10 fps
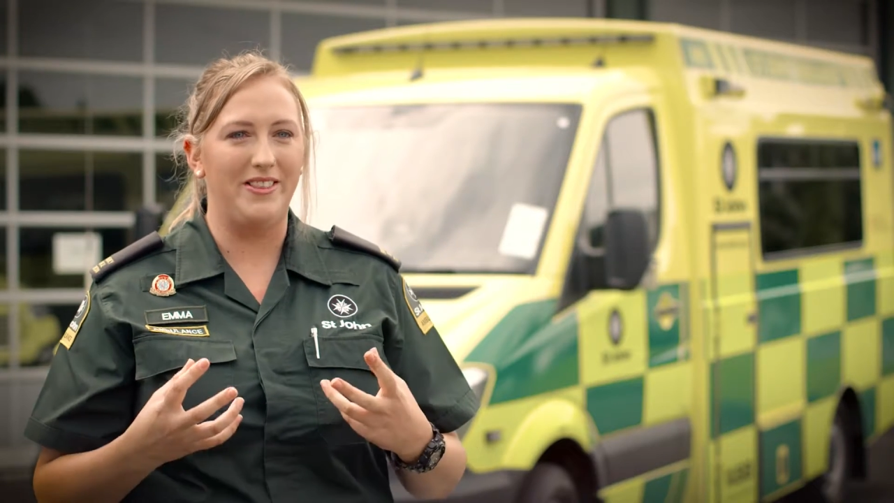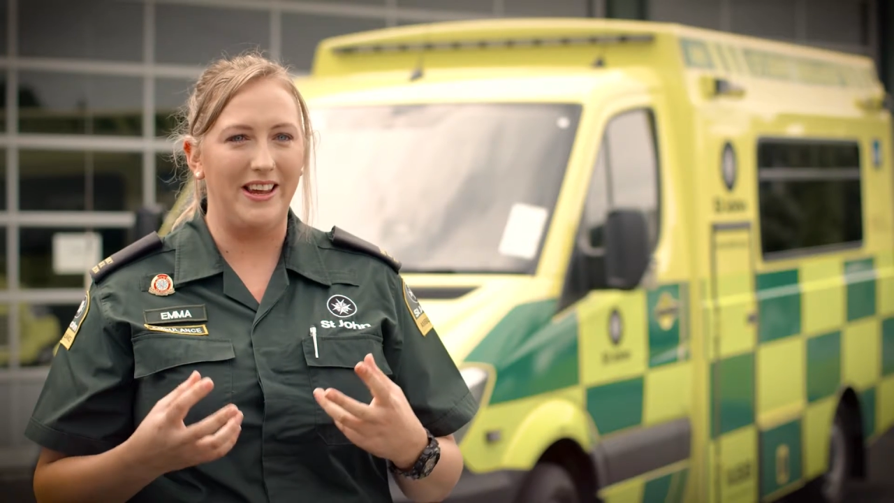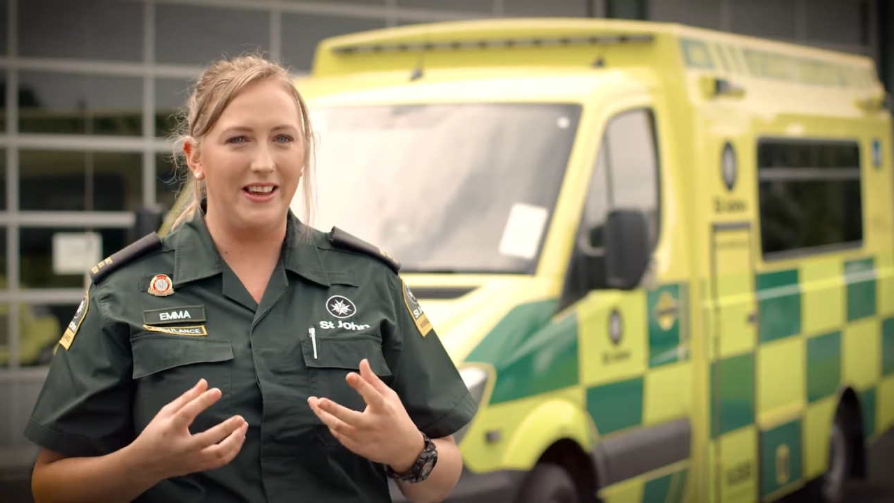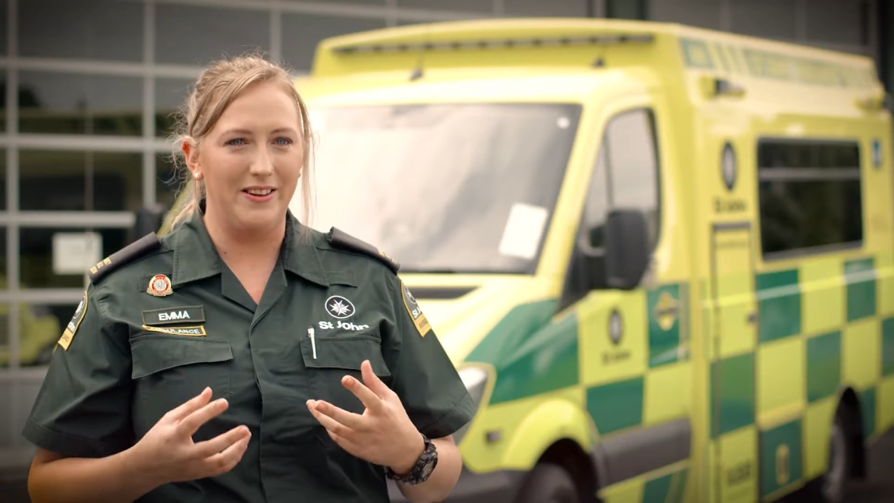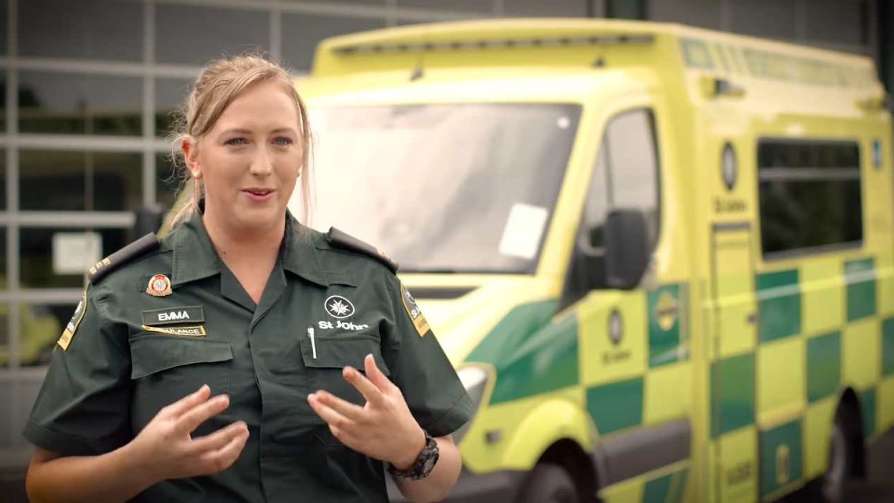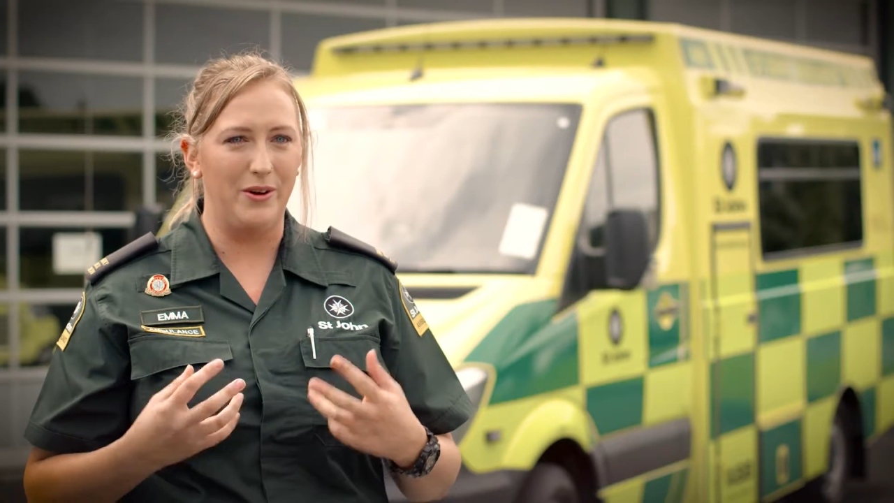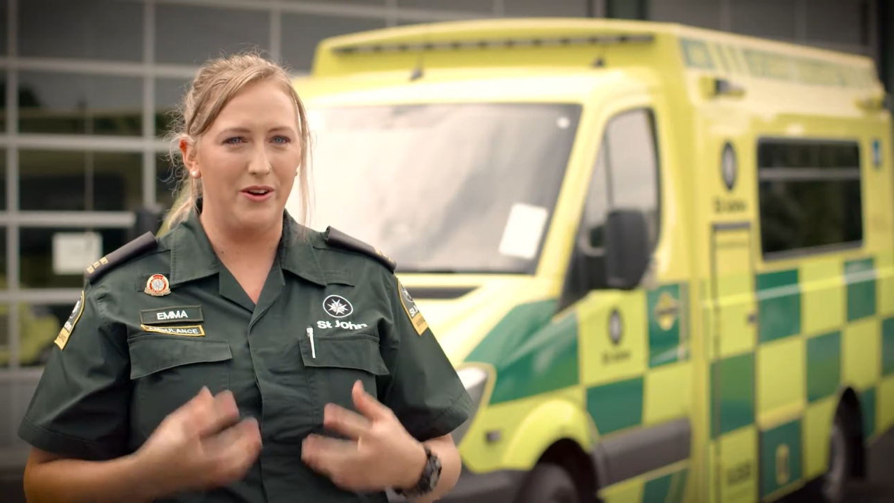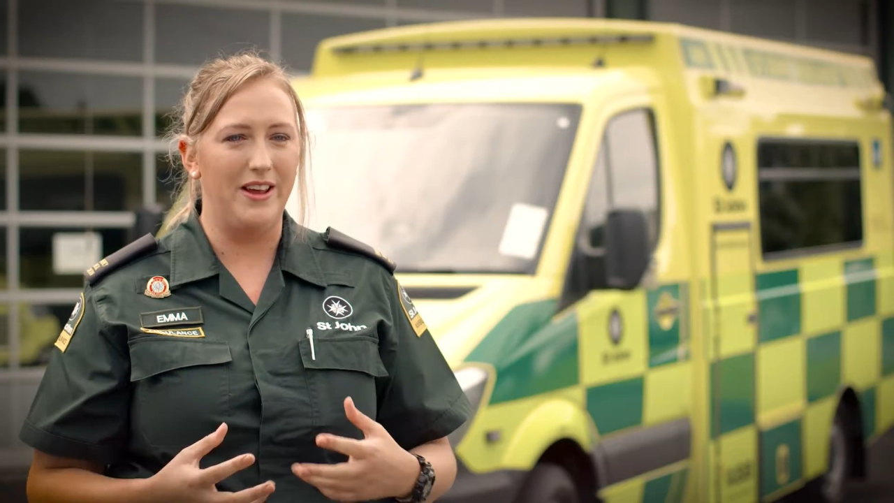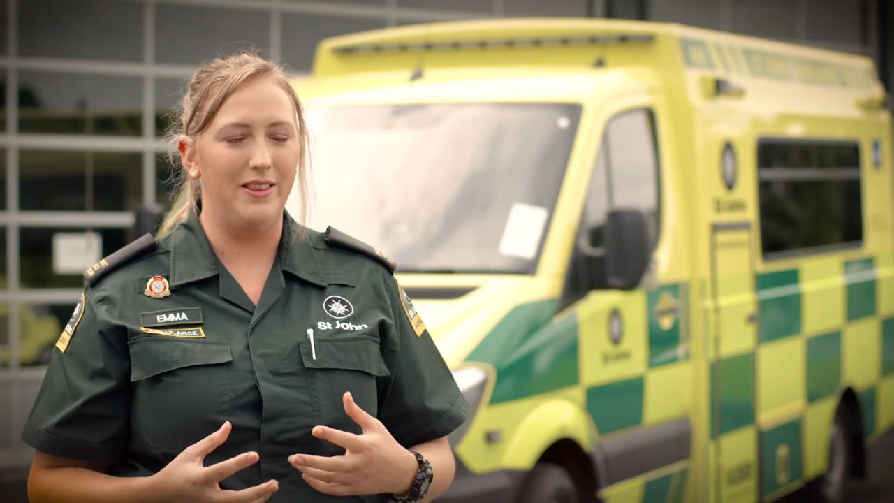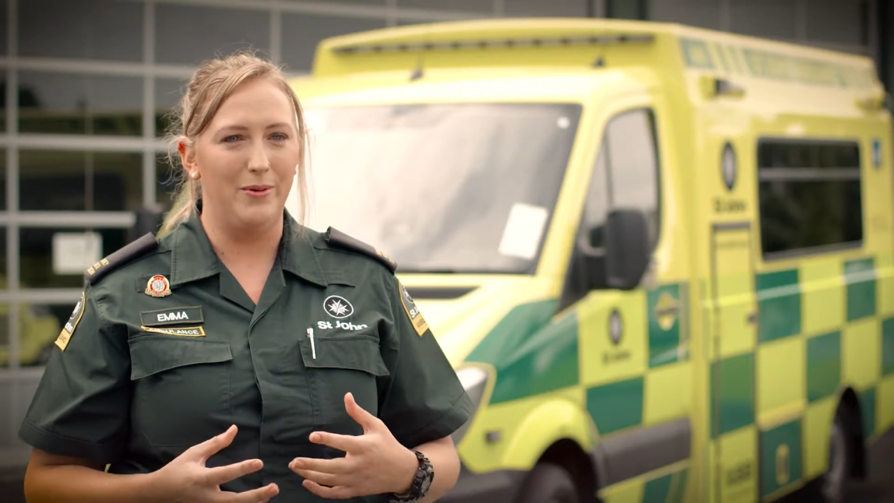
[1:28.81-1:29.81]
thinking this when
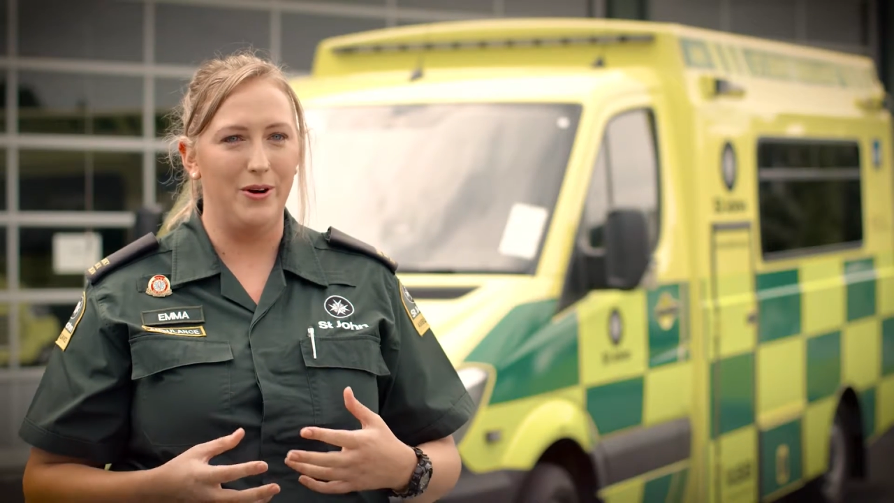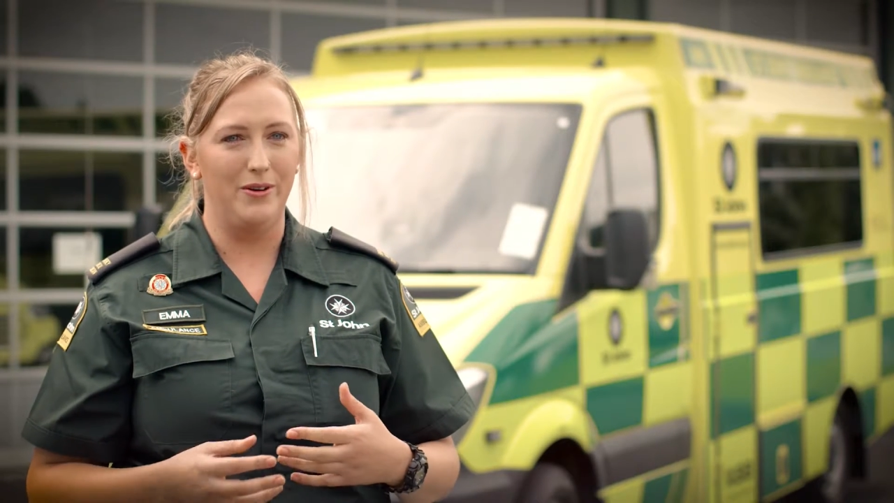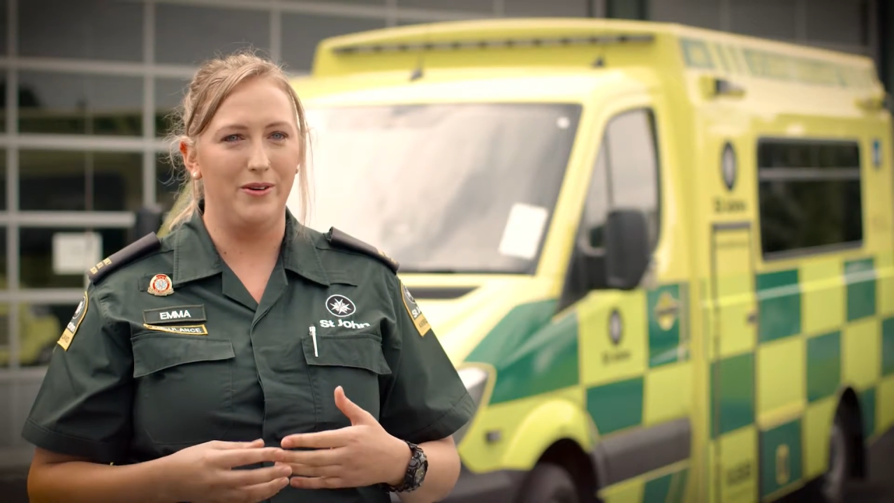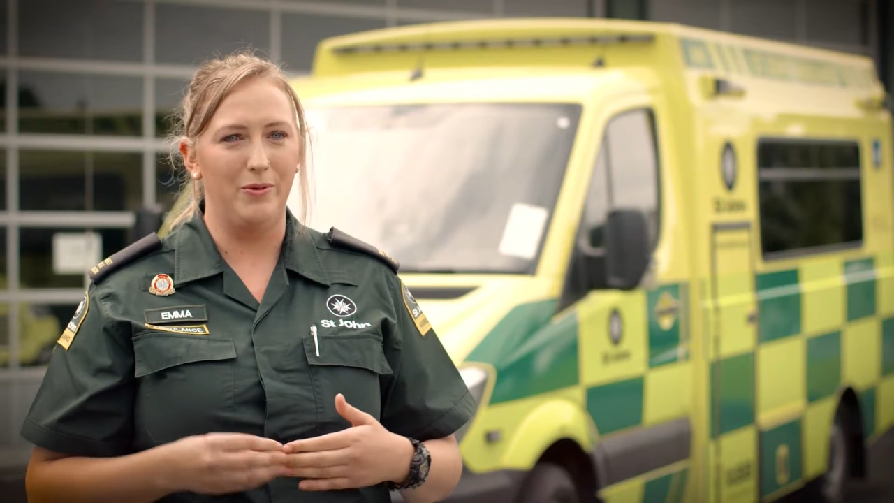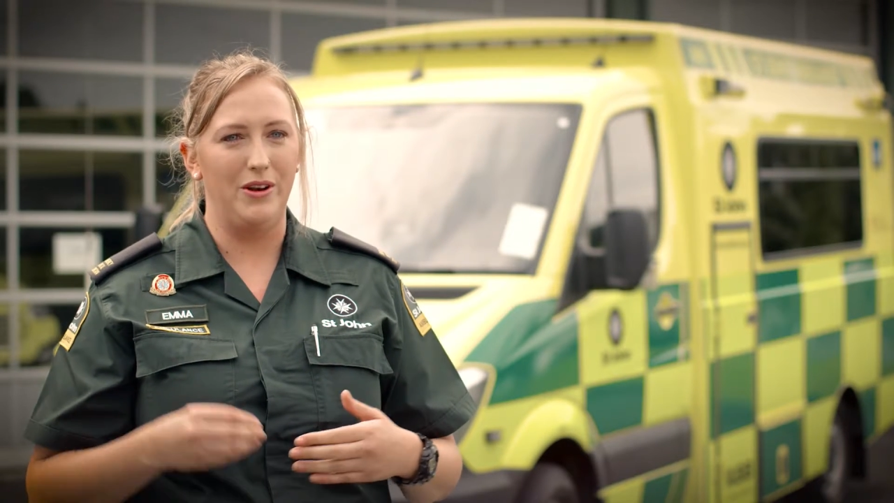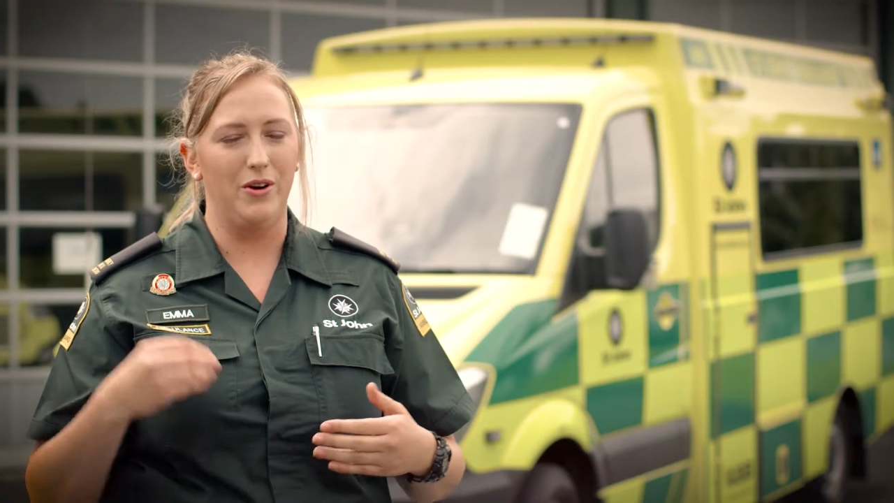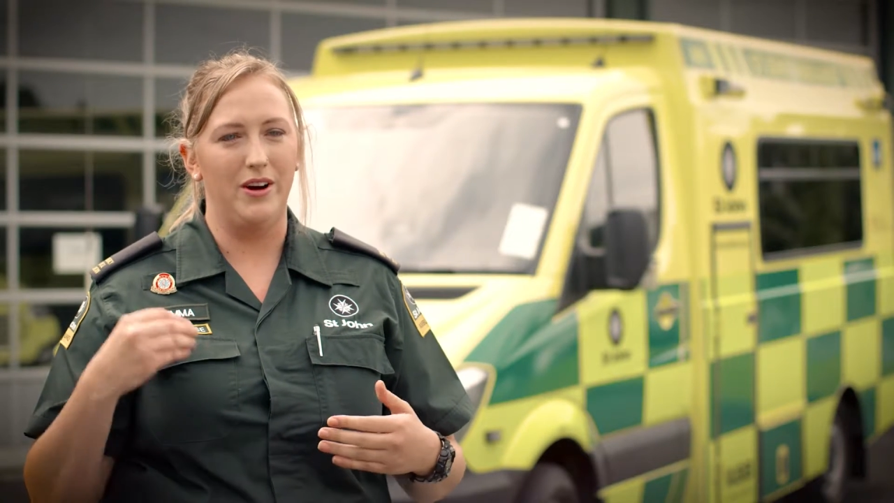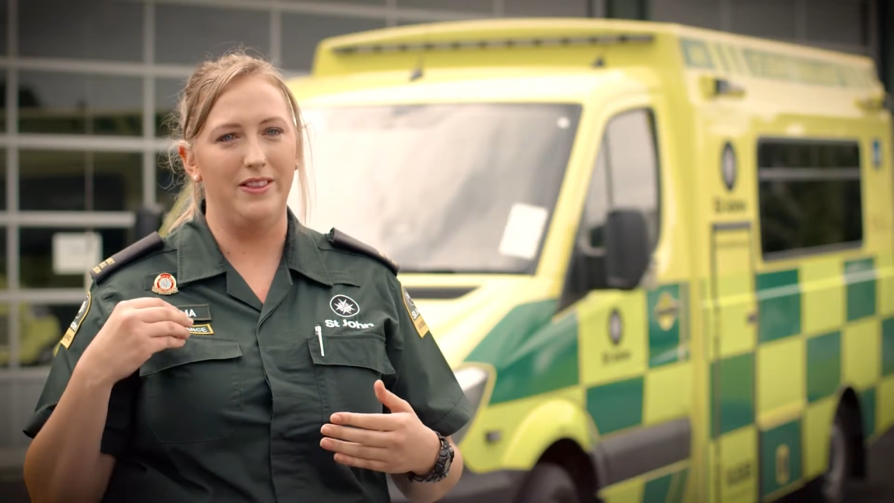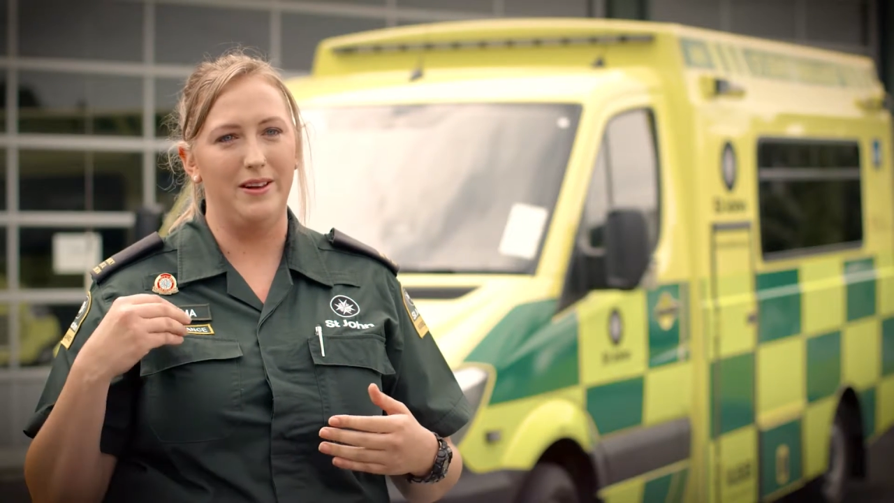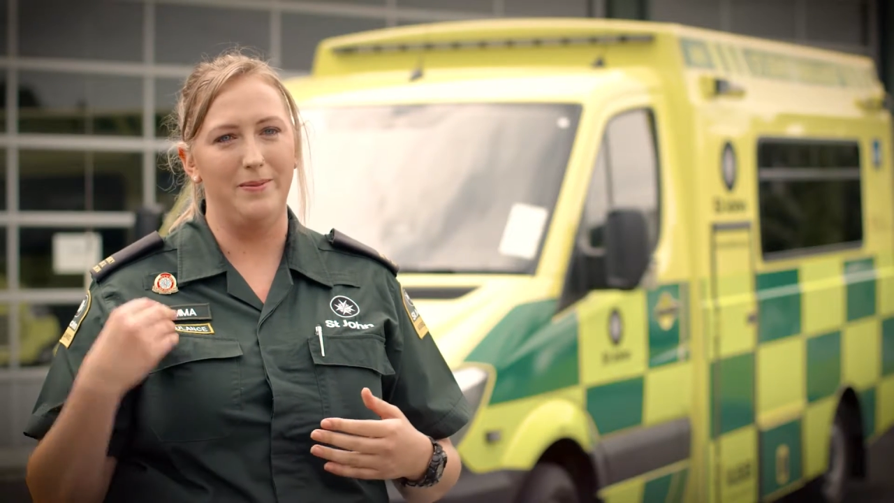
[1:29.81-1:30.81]
you're in the mood, when
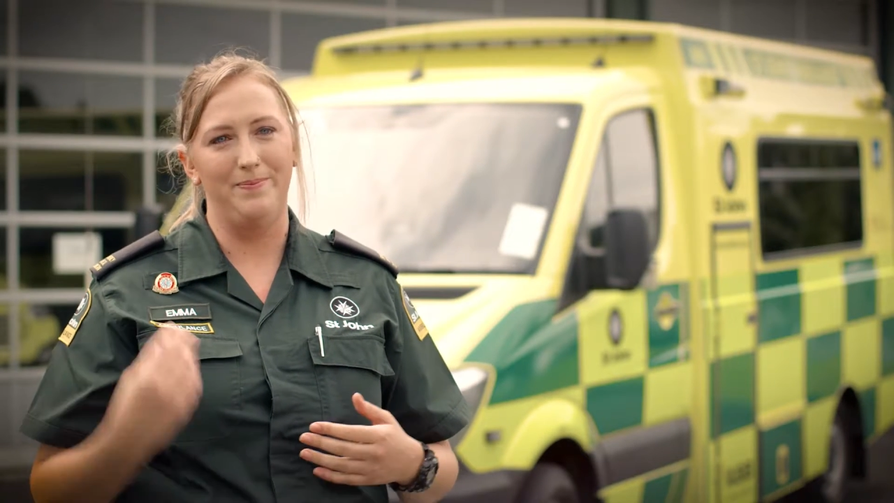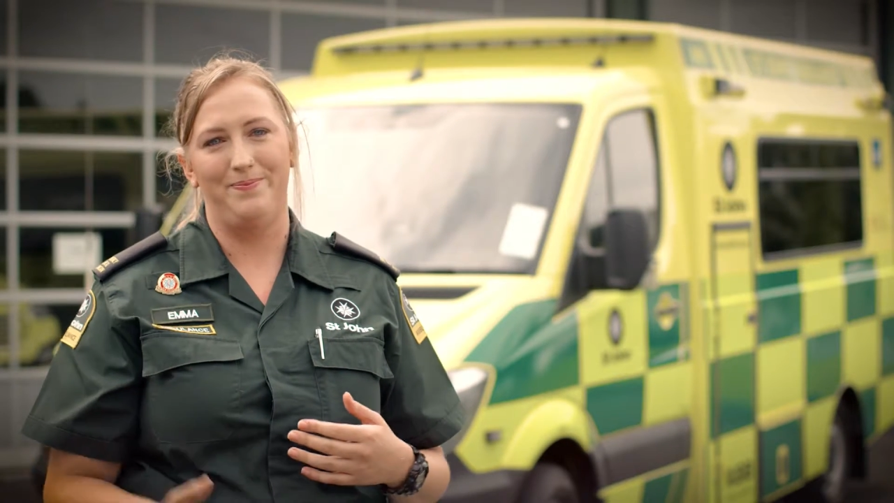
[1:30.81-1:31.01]
you're in the